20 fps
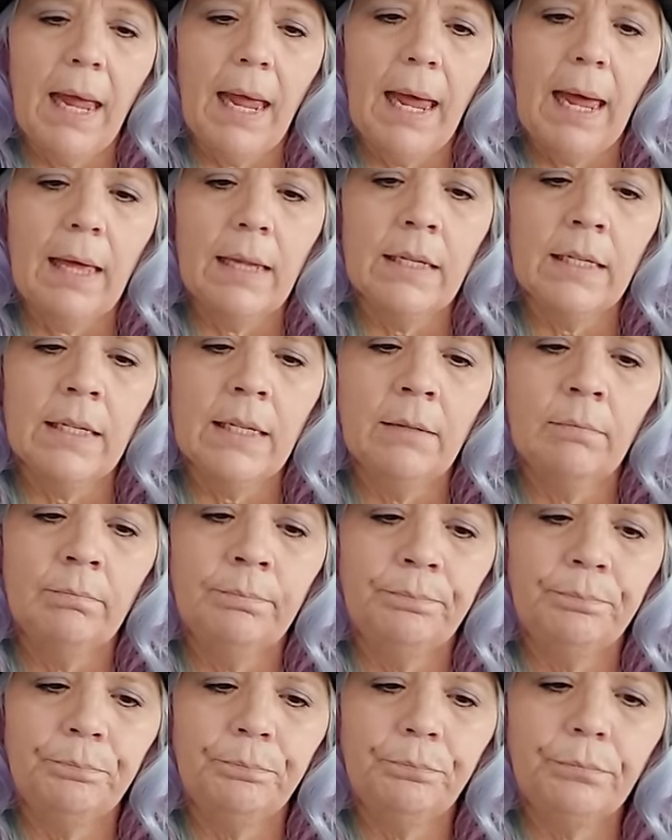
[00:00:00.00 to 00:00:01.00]
And
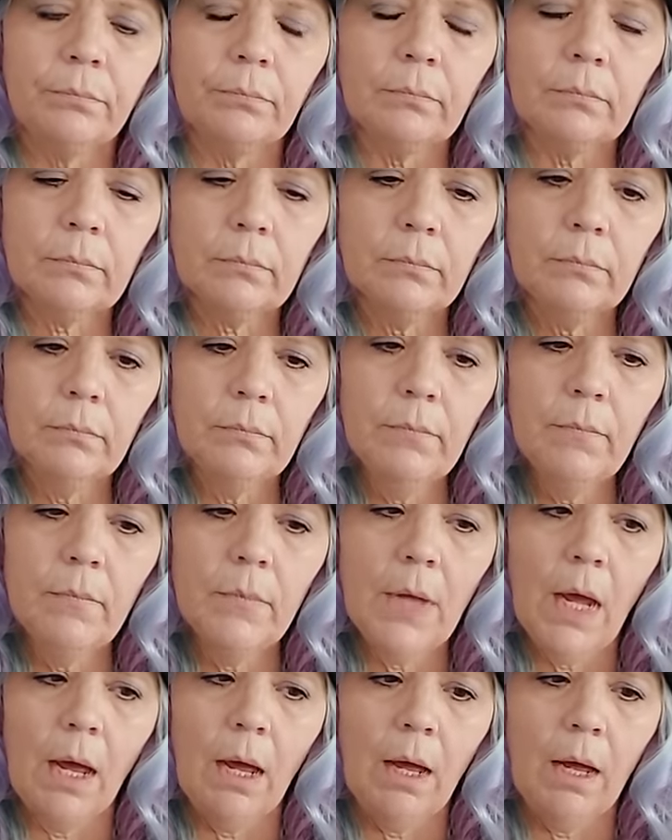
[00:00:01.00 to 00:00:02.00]

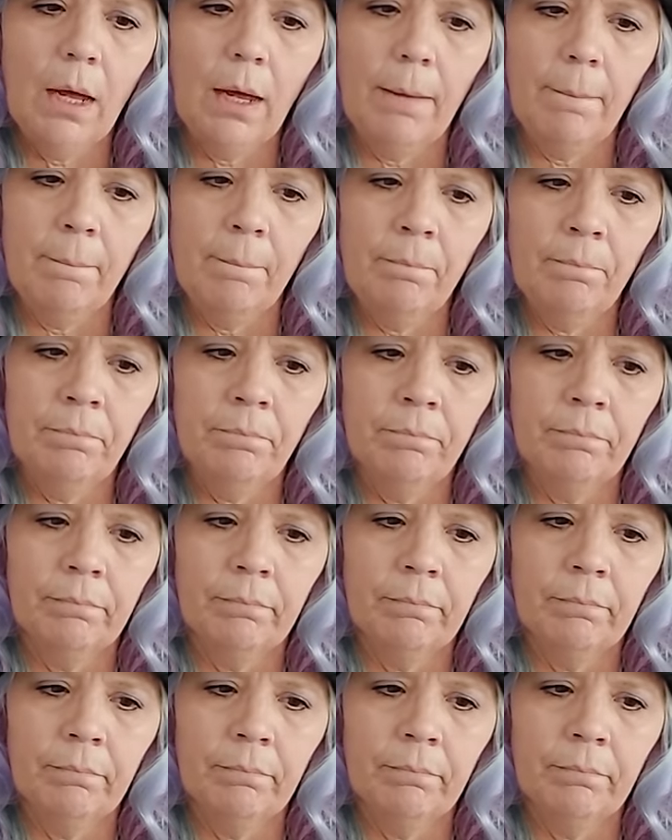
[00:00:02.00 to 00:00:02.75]
um,